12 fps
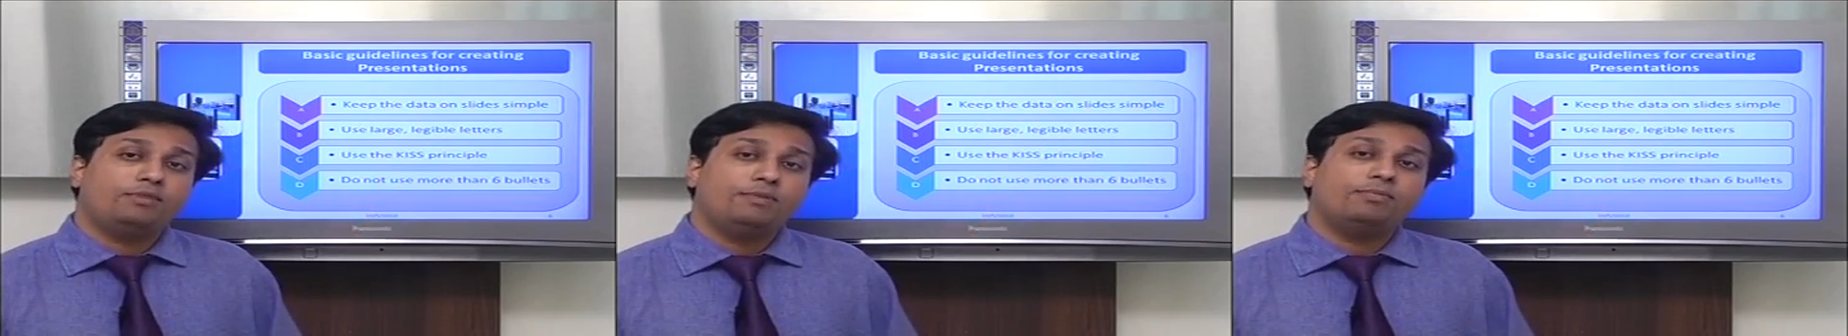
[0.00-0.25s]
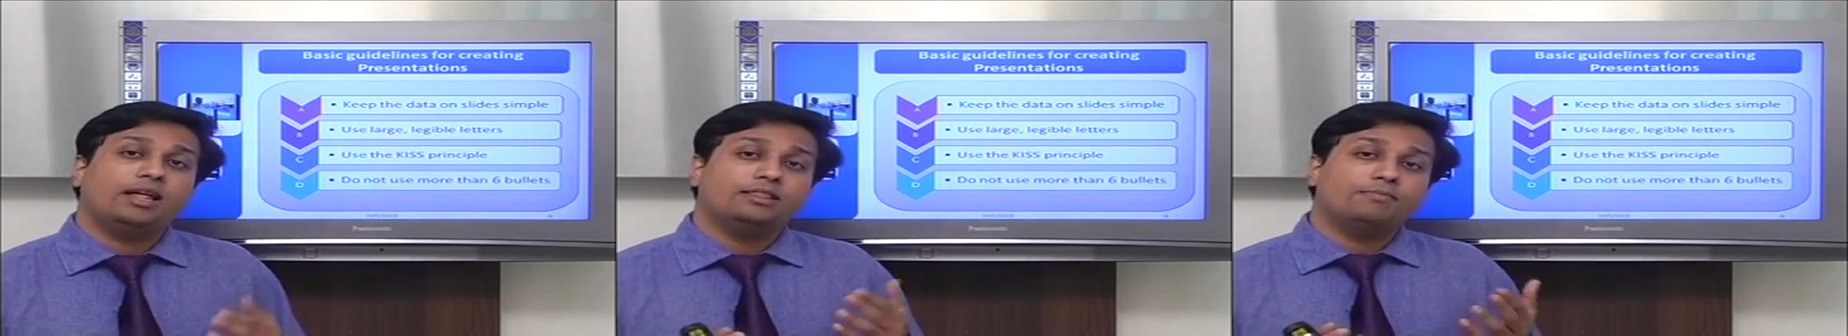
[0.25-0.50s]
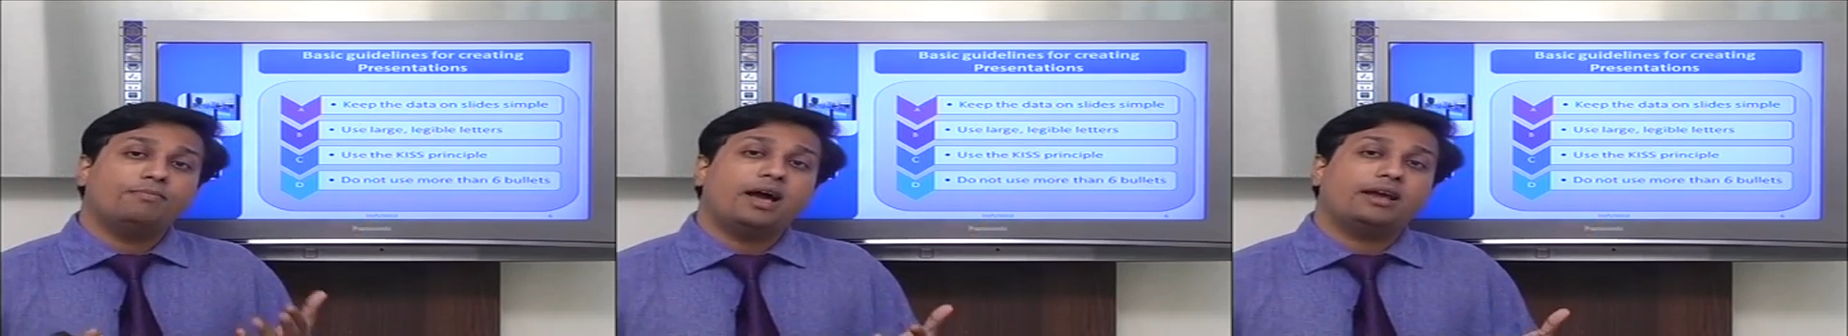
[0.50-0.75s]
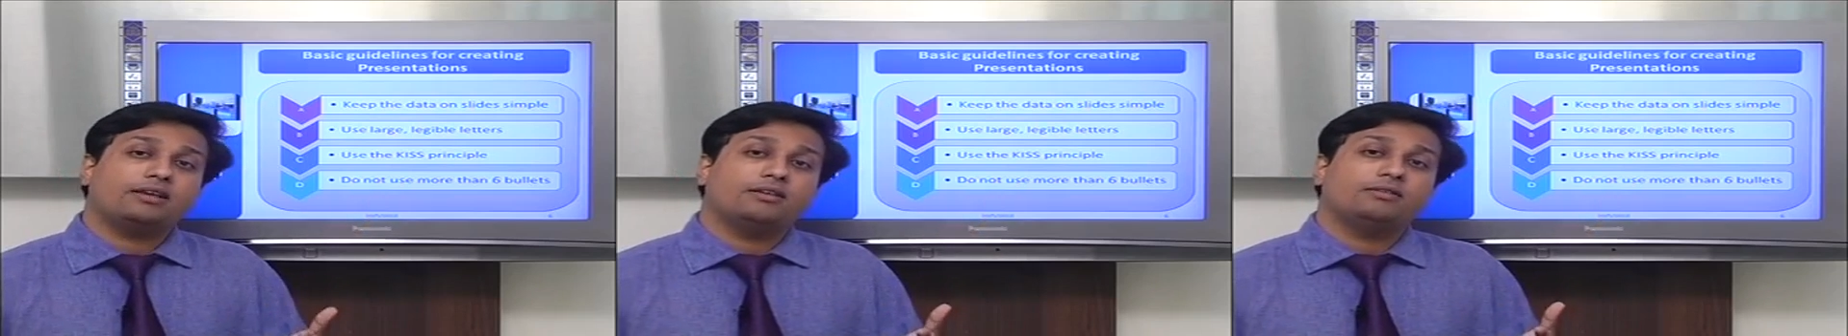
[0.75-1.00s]
People at the
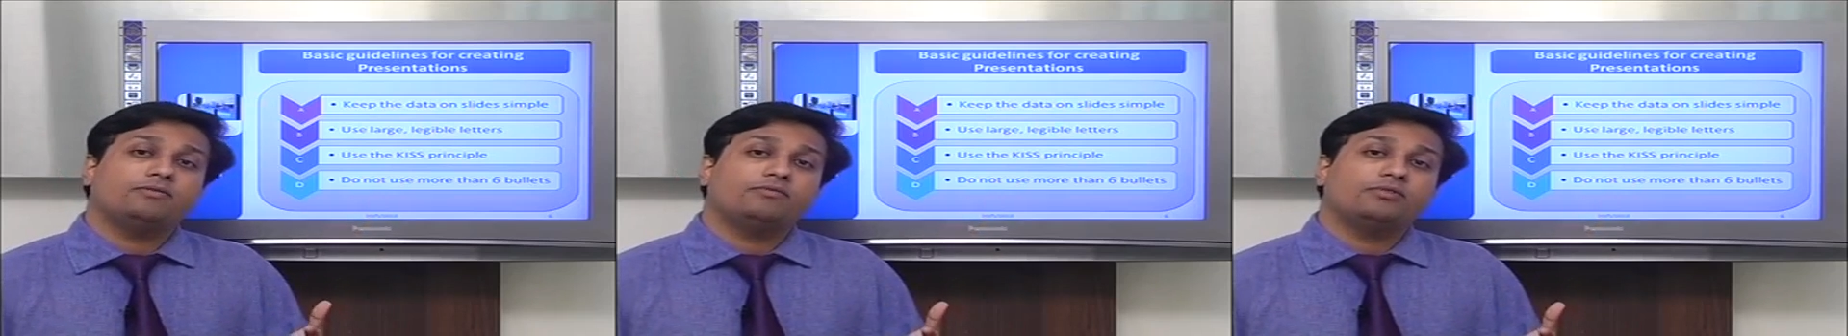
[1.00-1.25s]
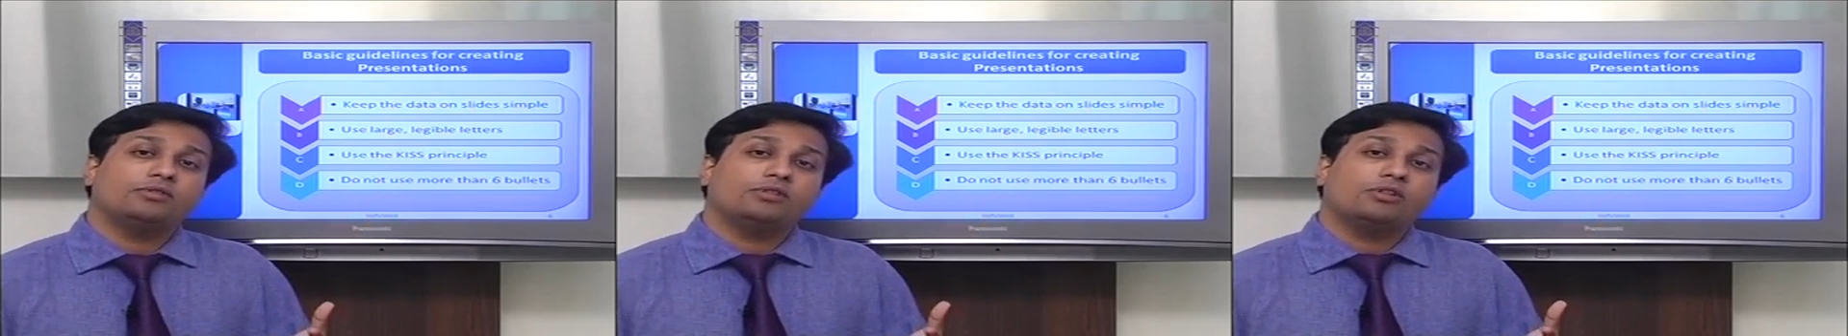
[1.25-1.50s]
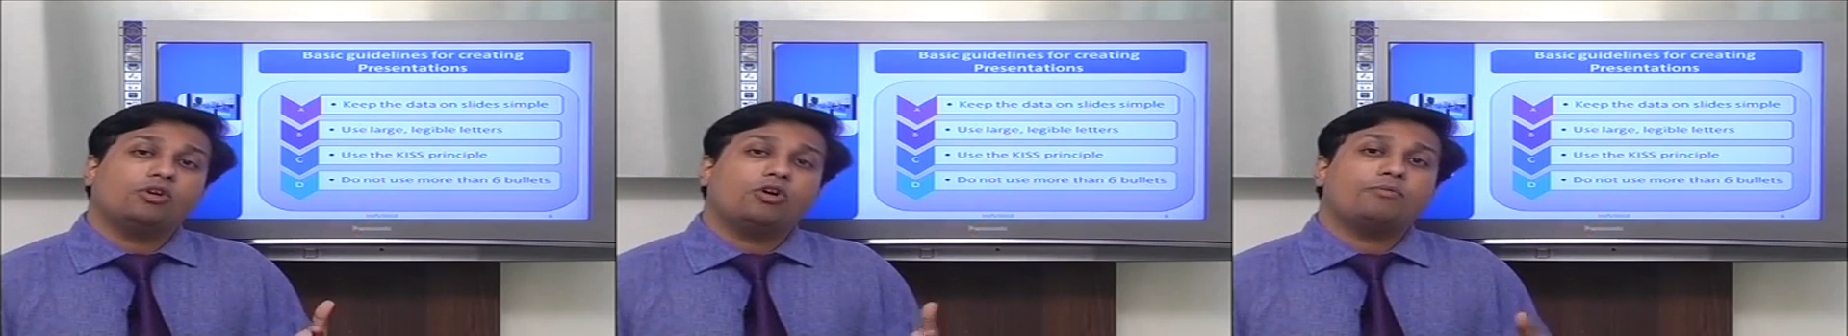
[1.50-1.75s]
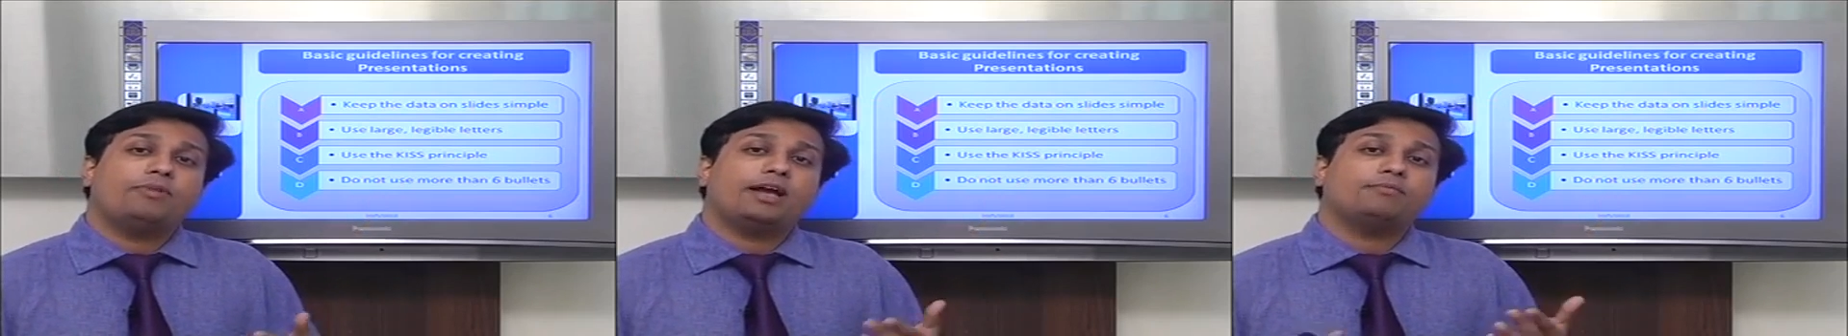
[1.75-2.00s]
back
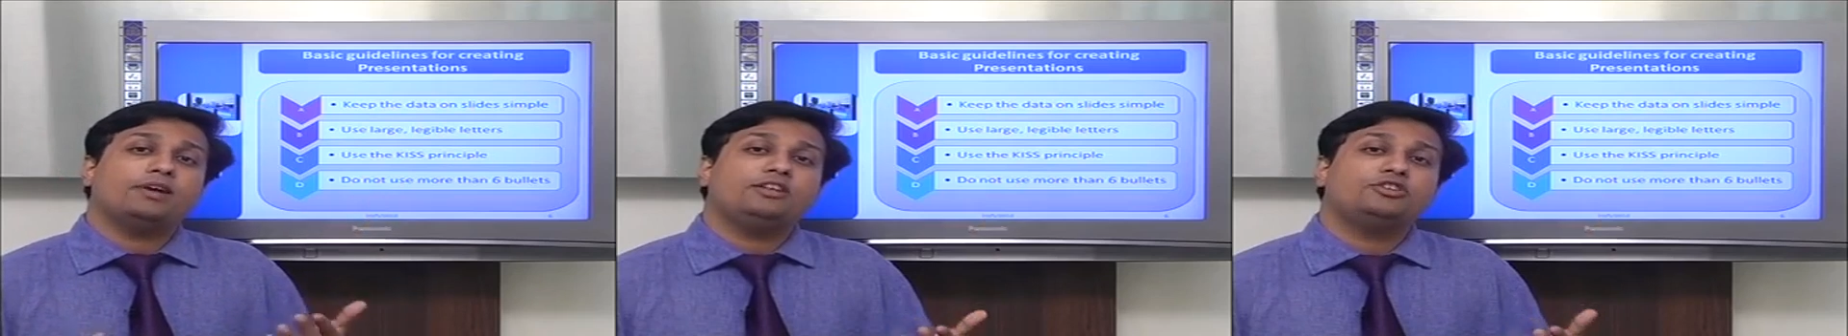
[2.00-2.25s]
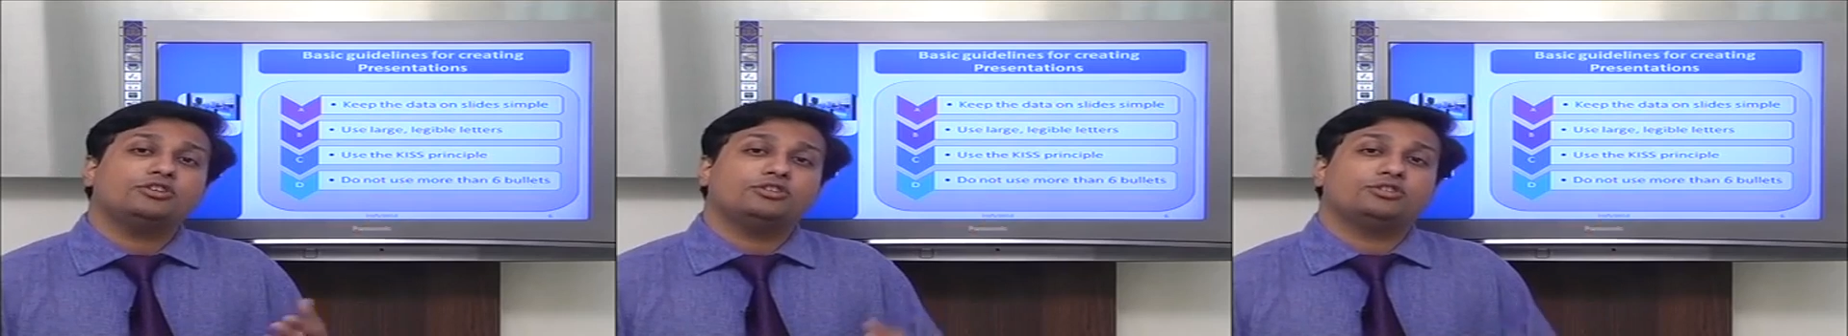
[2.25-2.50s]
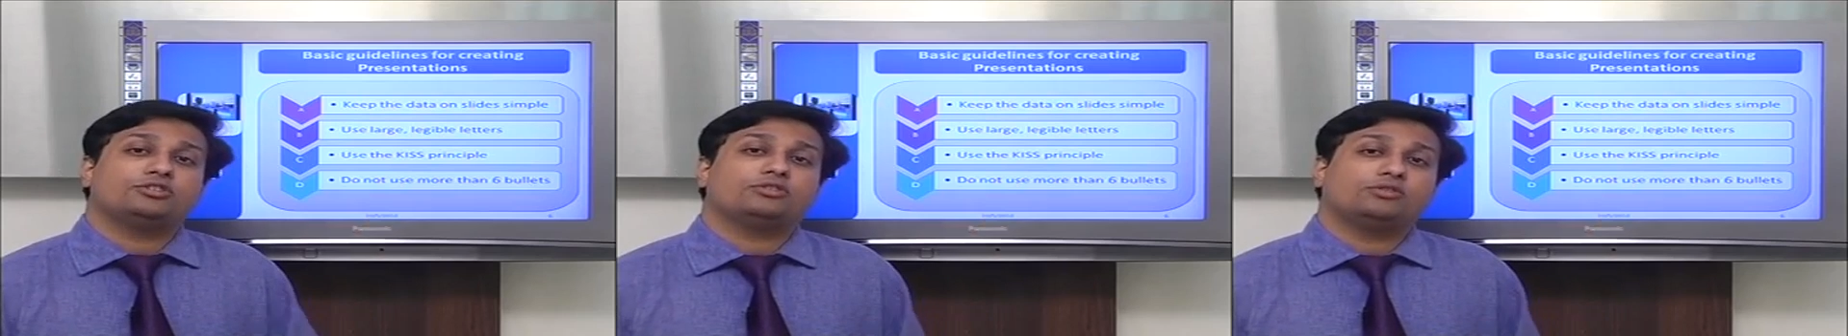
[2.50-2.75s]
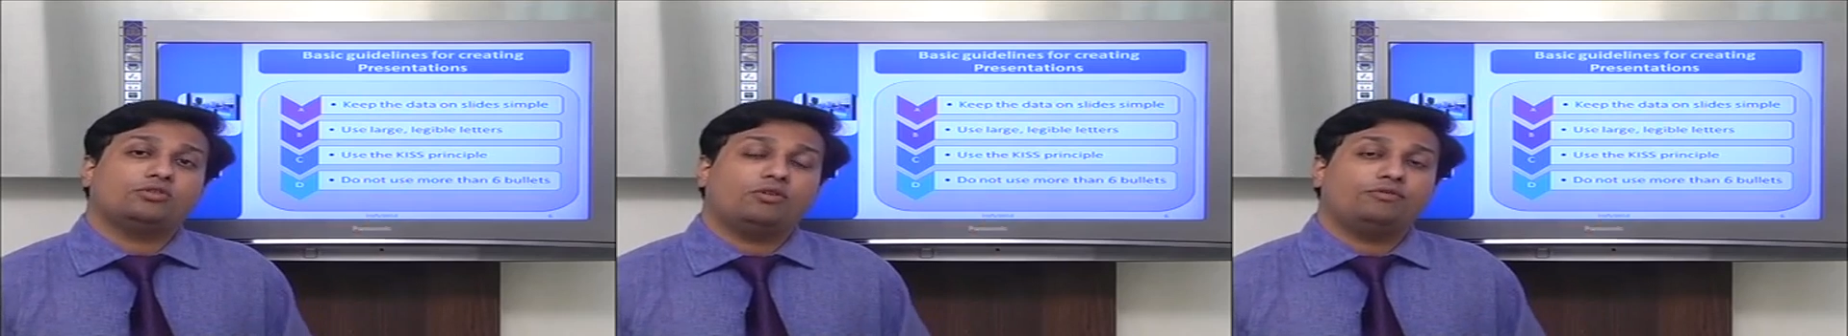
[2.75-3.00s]
or
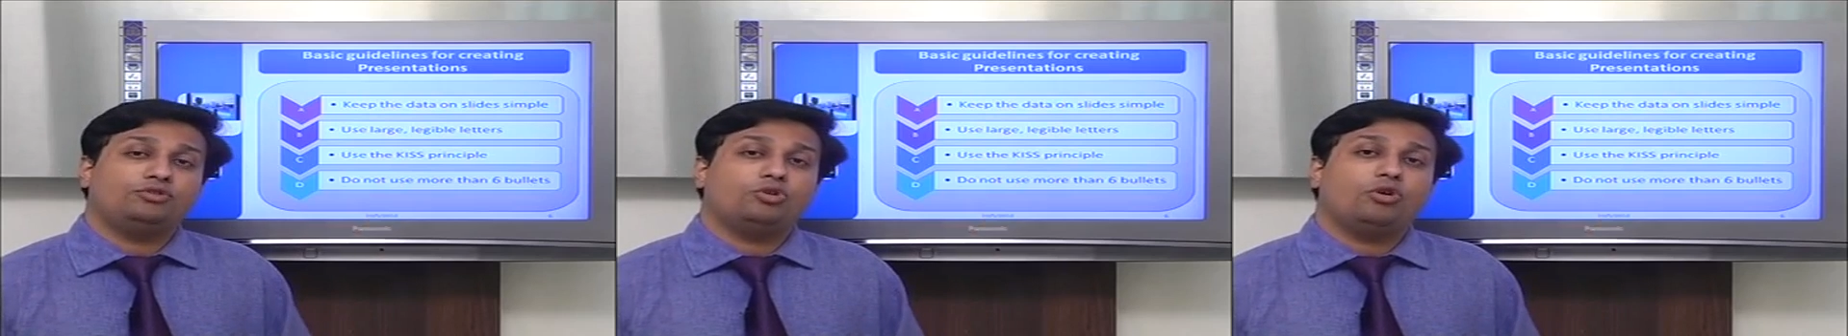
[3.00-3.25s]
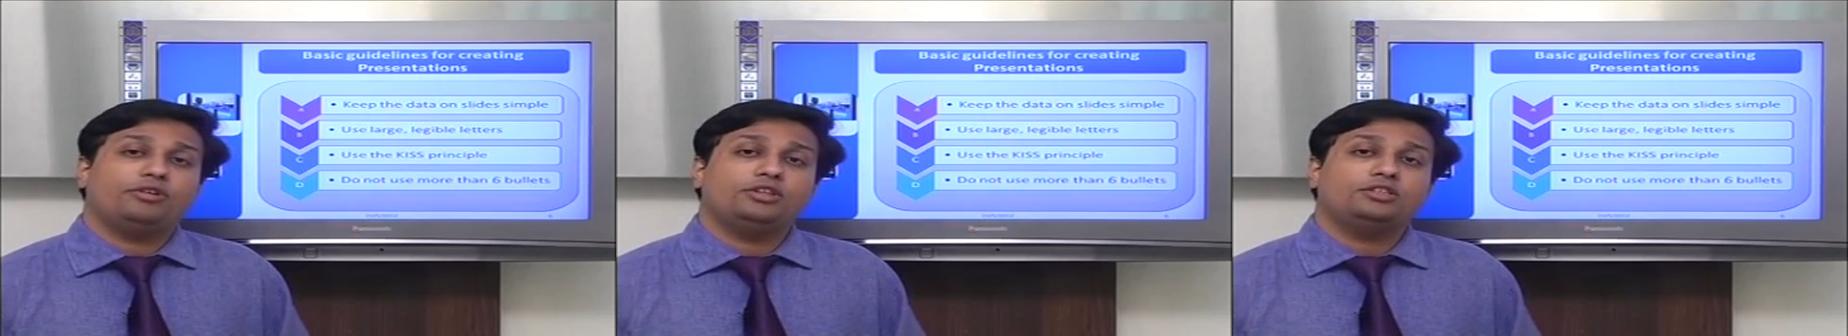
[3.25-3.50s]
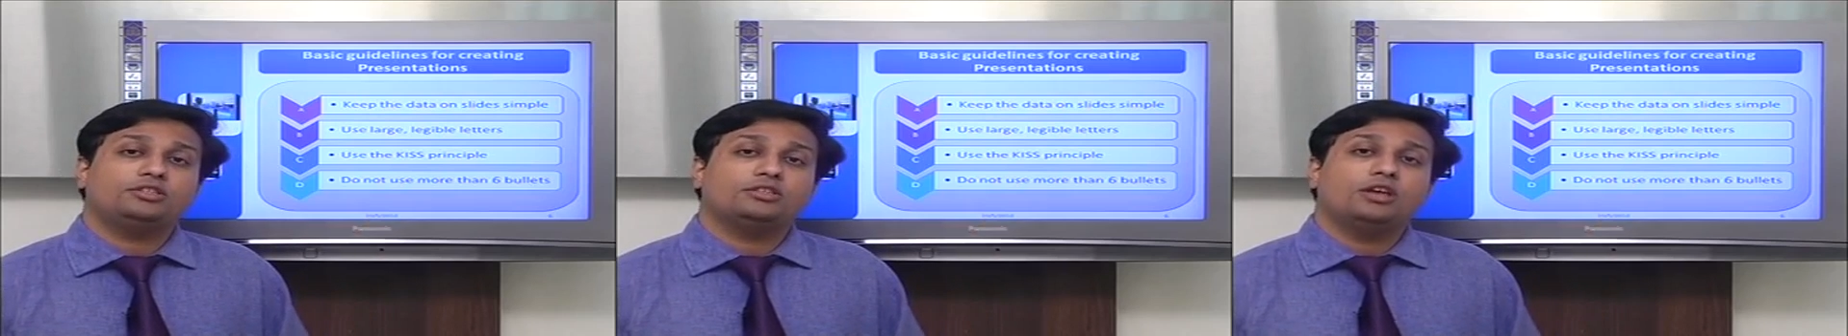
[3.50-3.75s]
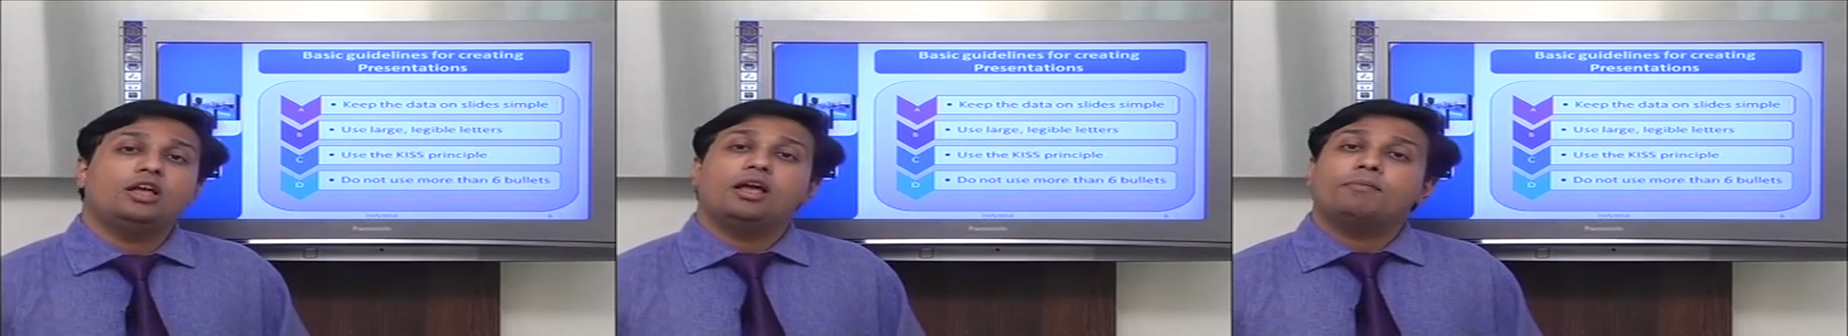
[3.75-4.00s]
backbenchers of the audience